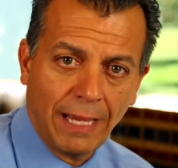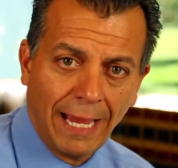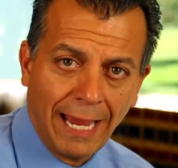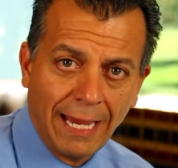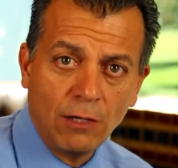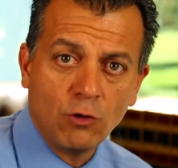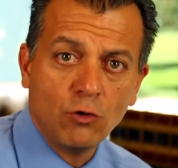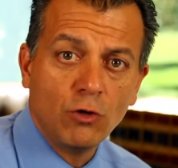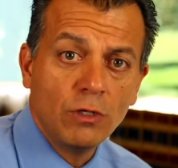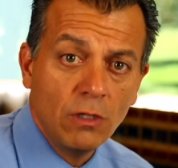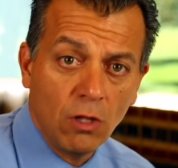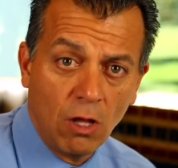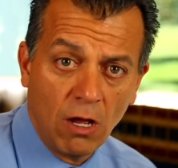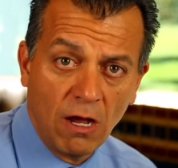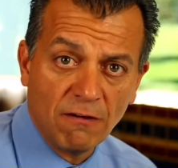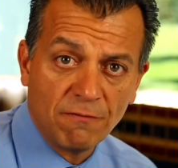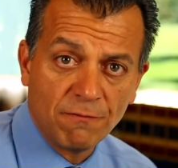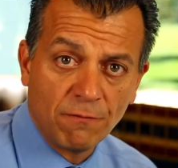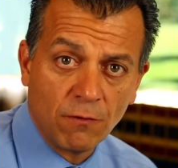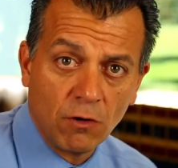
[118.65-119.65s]
a good
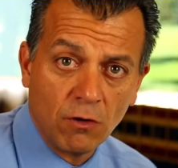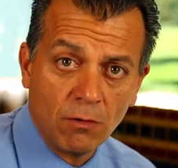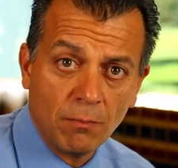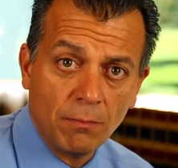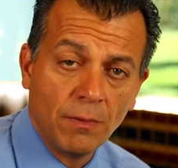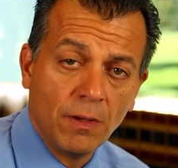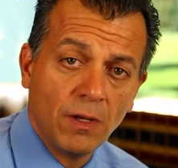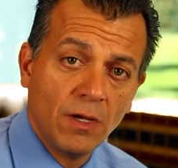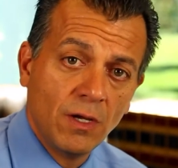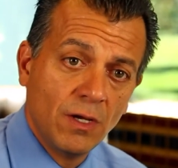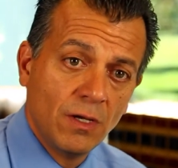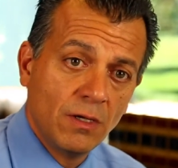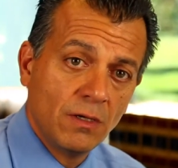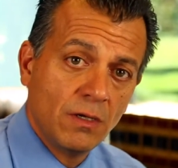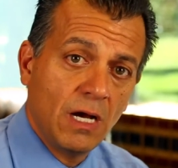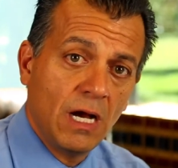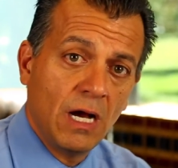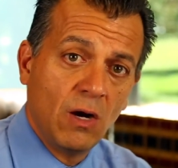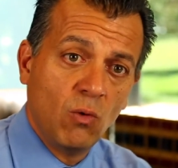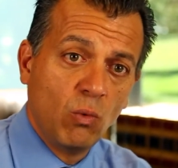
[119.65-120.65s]
law firm
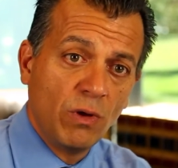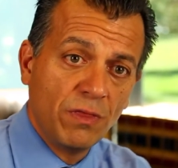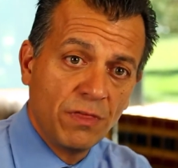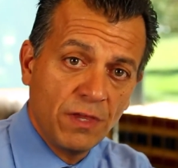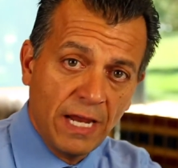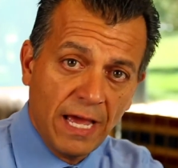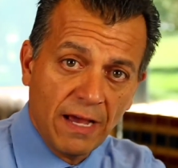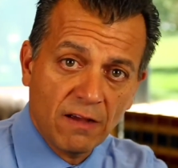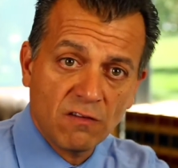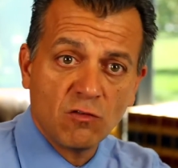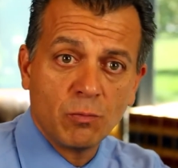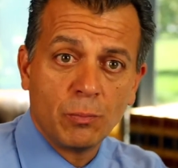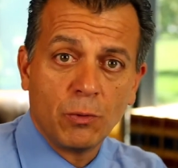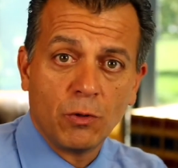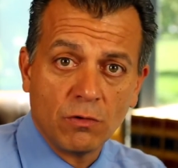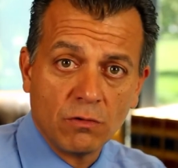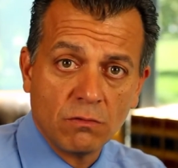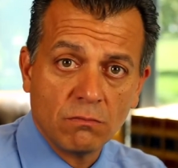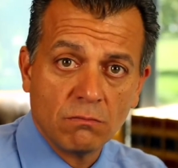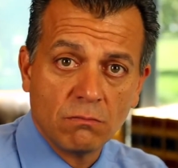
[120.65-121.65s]
with an
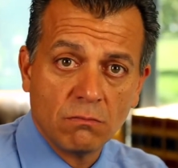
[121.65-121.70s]
expert.